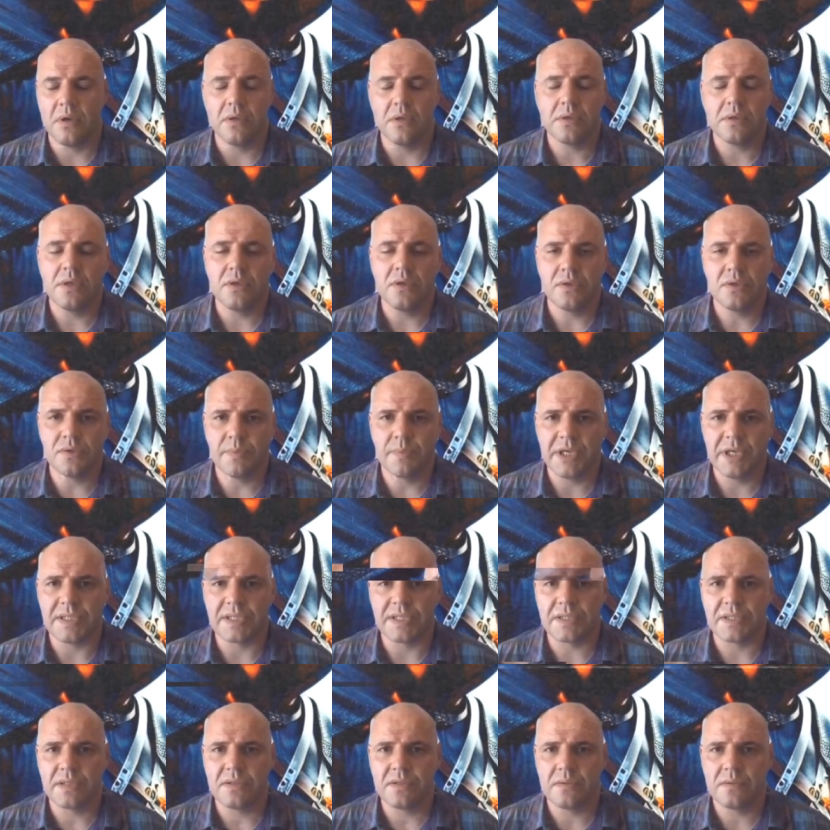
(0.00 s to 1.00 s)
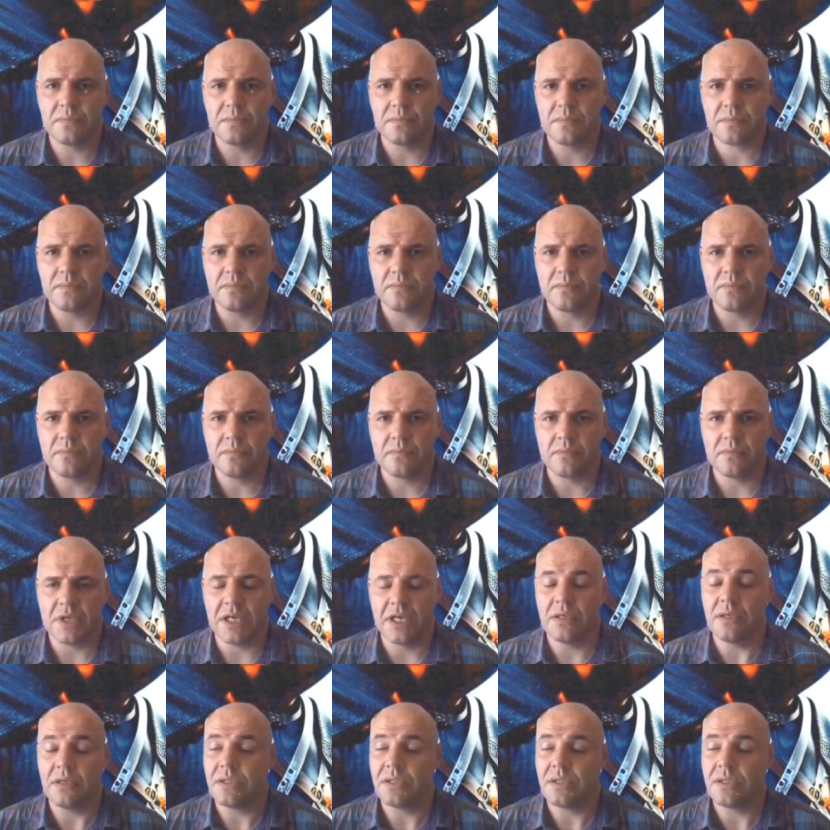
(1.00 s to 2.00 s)
God knows best,
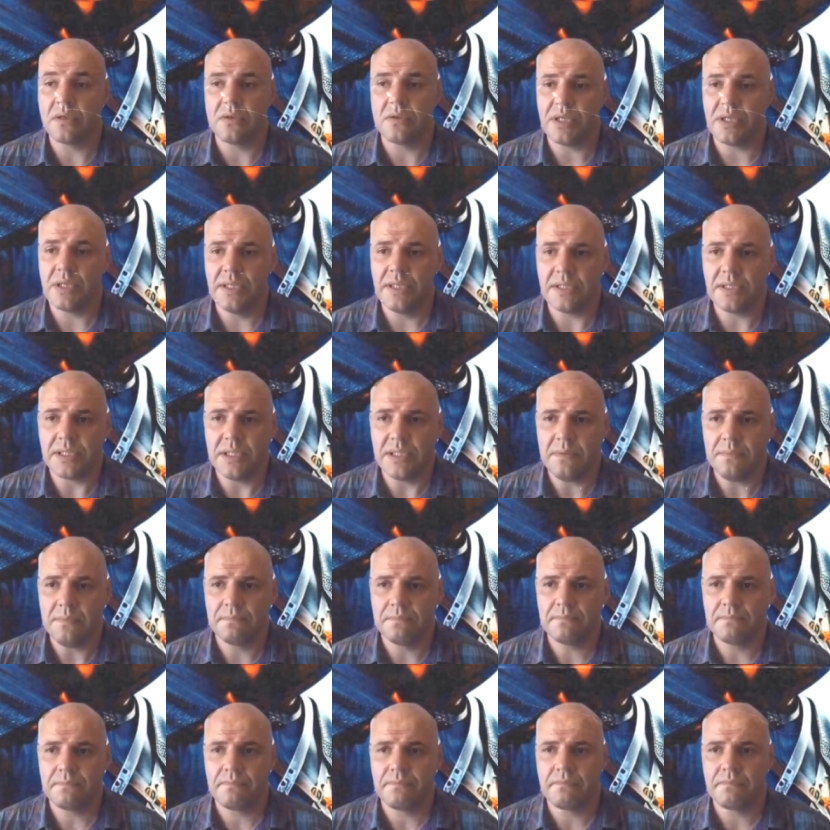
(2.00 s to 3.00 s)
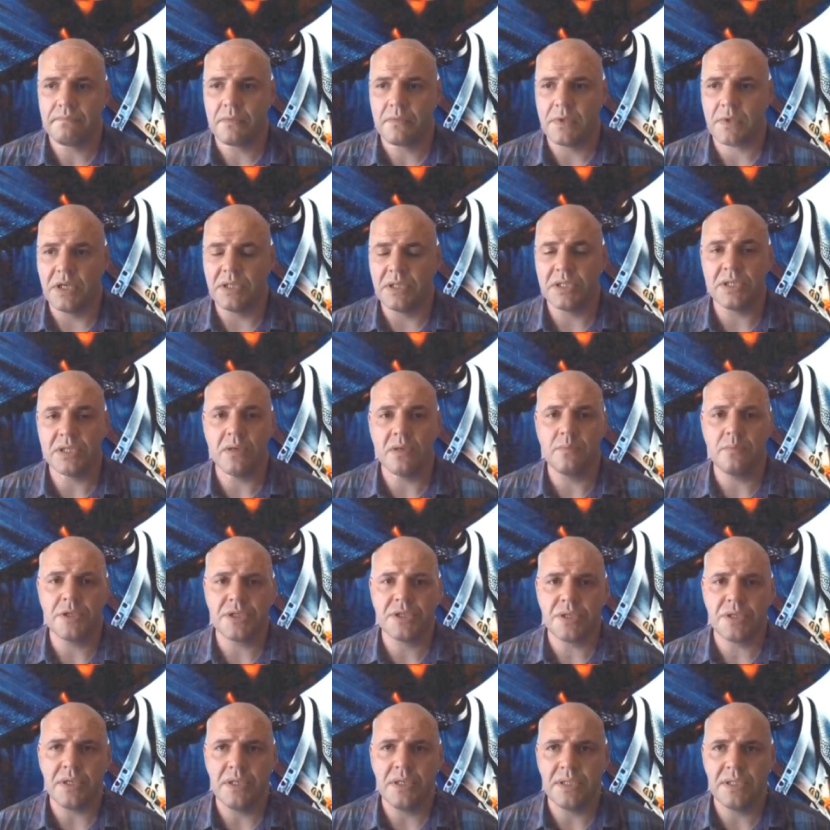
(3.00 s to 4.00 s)
and it's not easy. It's so
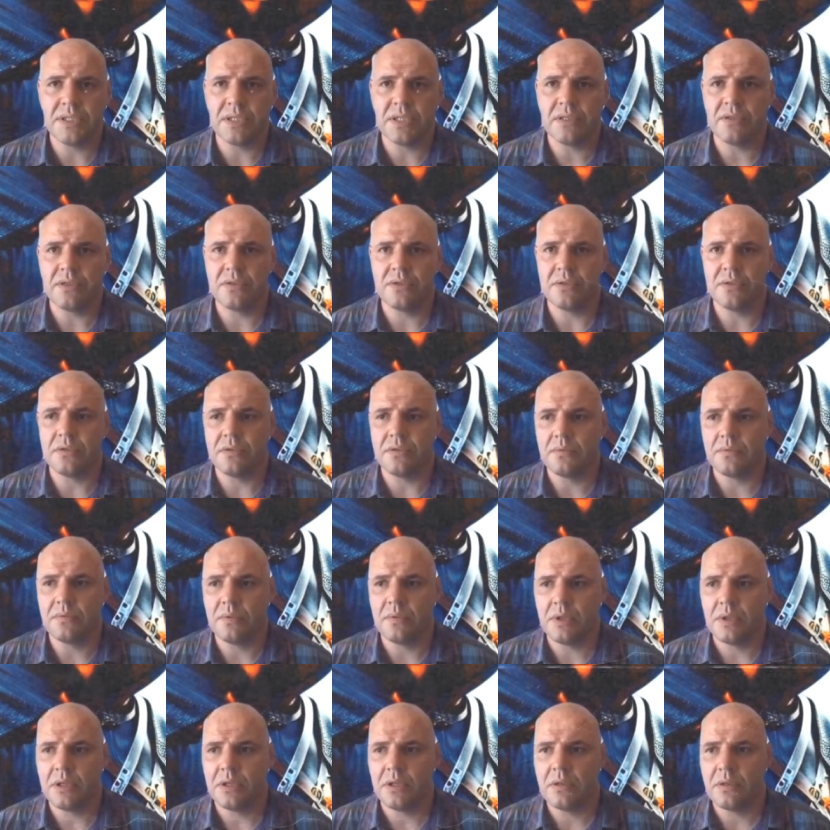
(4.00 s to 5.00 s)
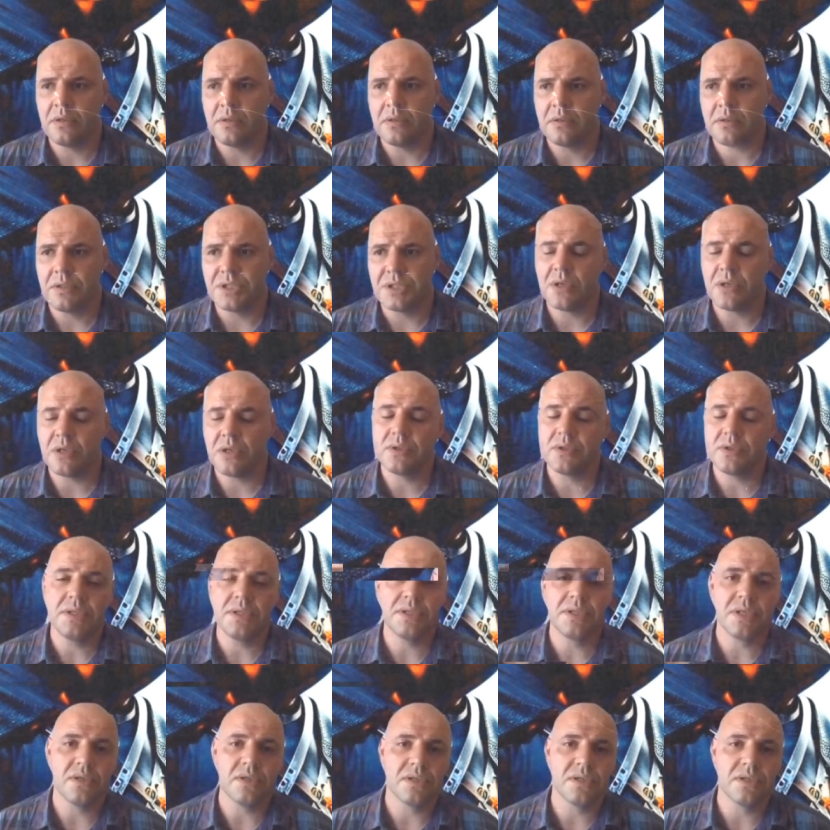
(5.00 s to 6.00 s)
much easier to shout
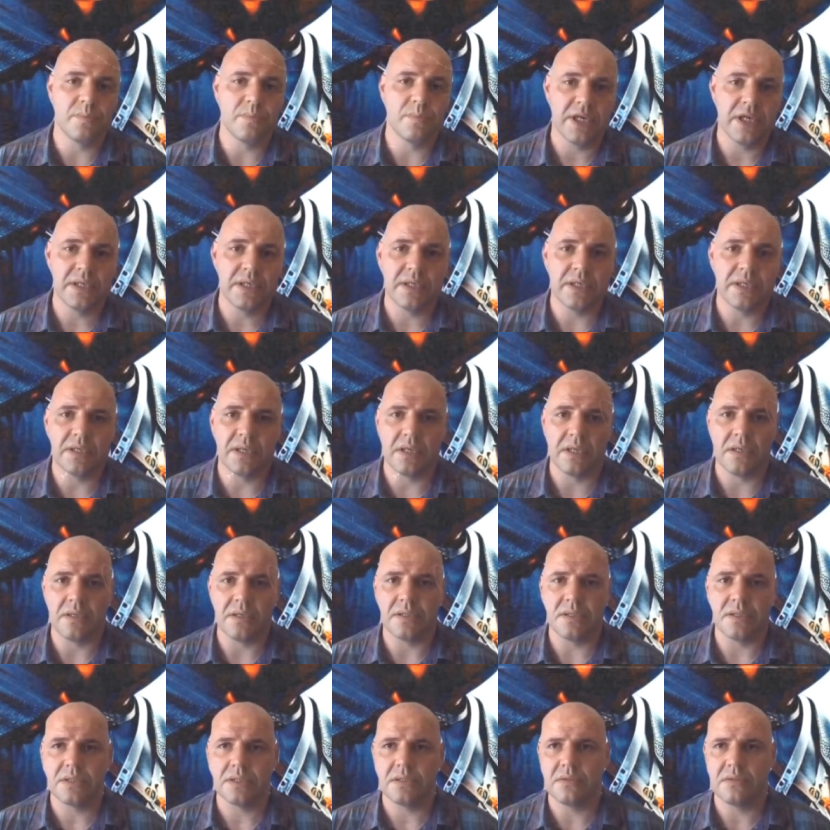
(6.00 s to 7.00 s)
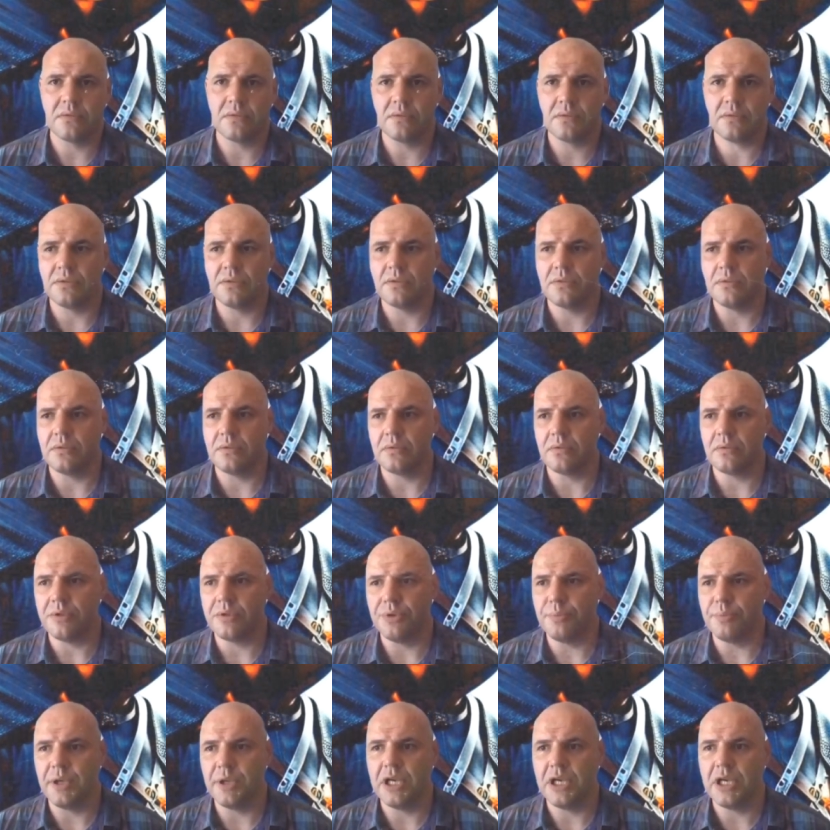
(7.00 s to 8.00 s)
insults back at others, to
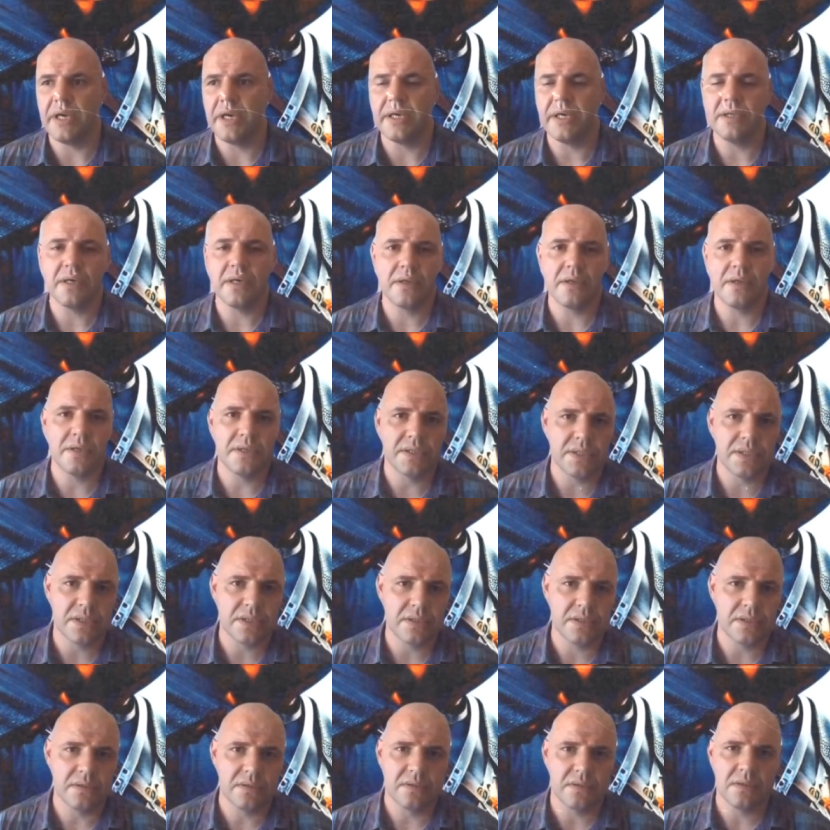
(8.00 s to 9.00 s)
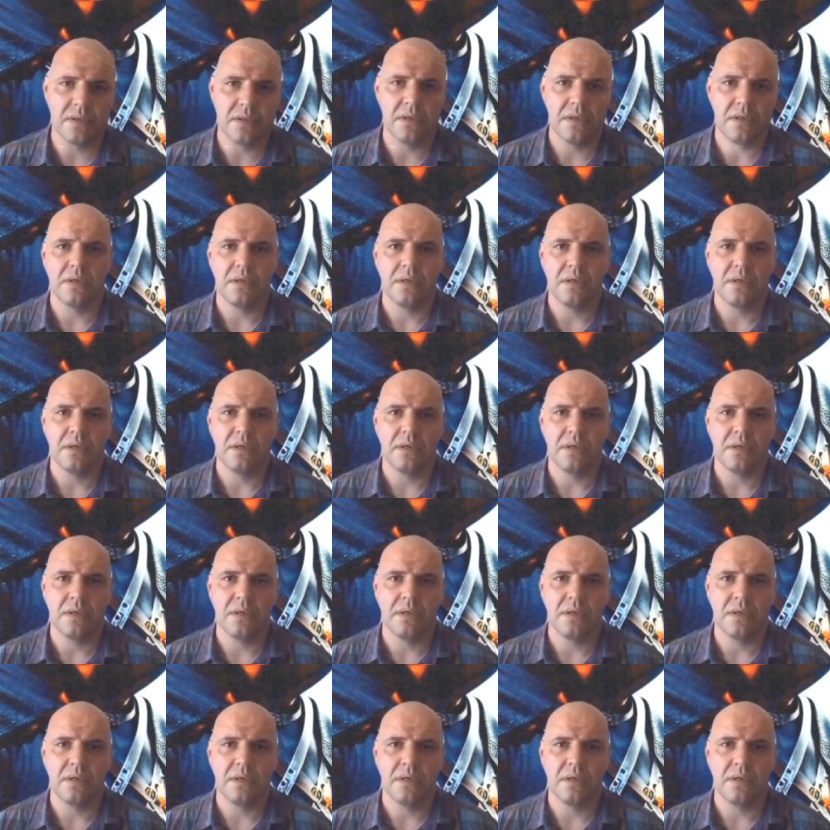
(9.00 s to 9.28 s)
humiliate others